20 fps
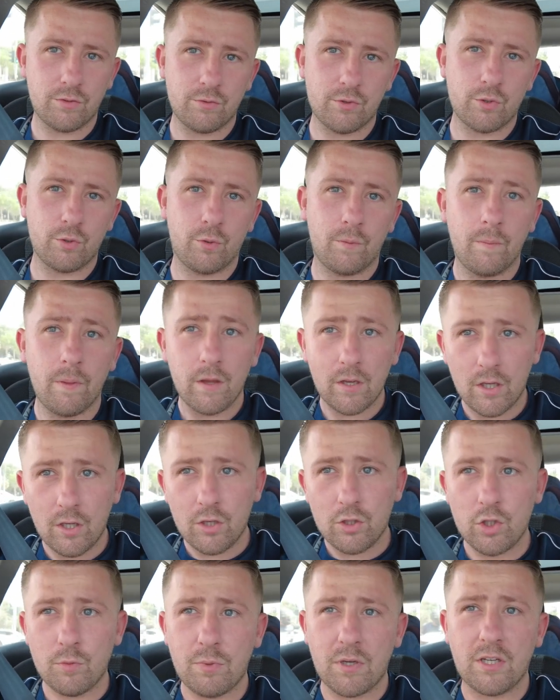So
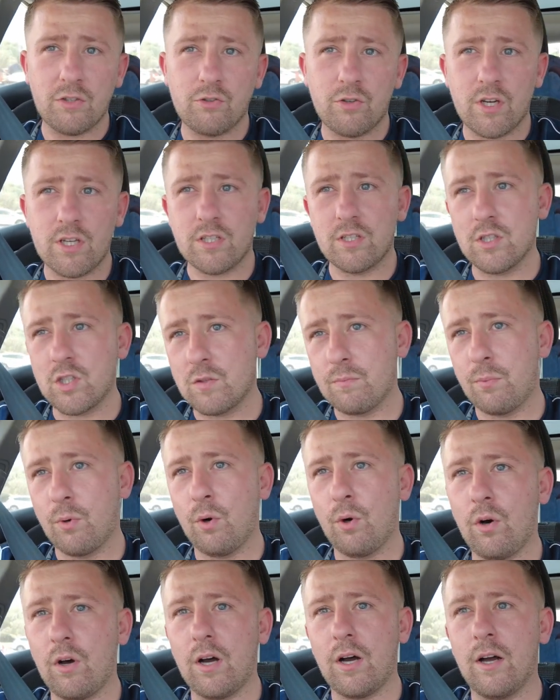should be an interesting
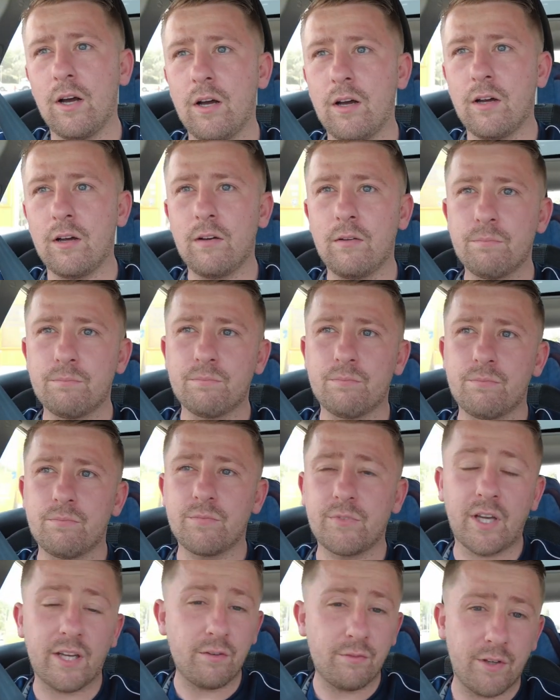spot. Uh,
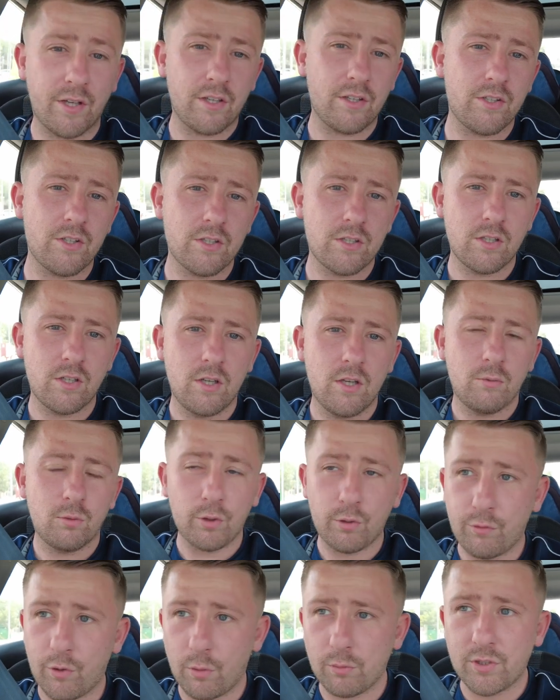diverse.
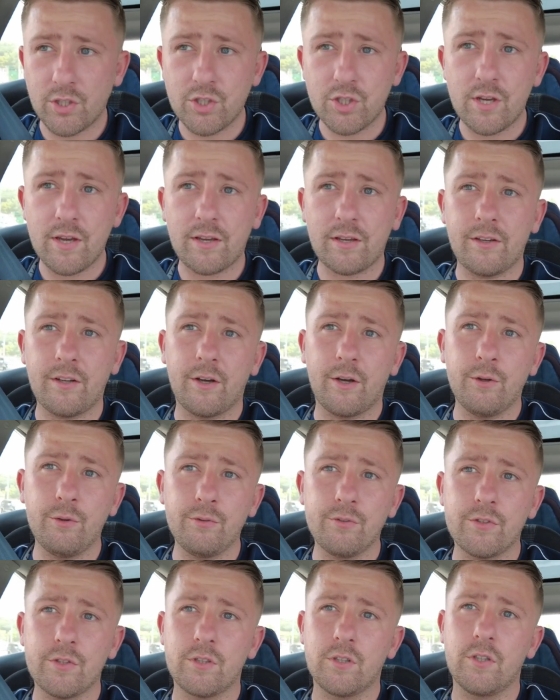Looking forward to checking it
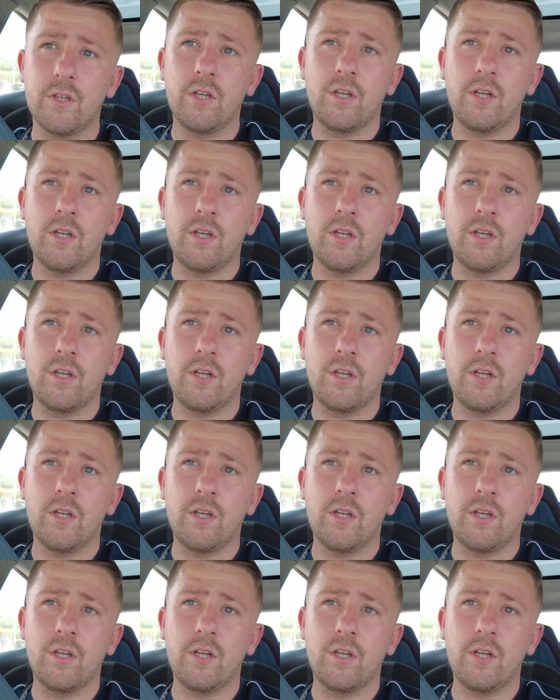out,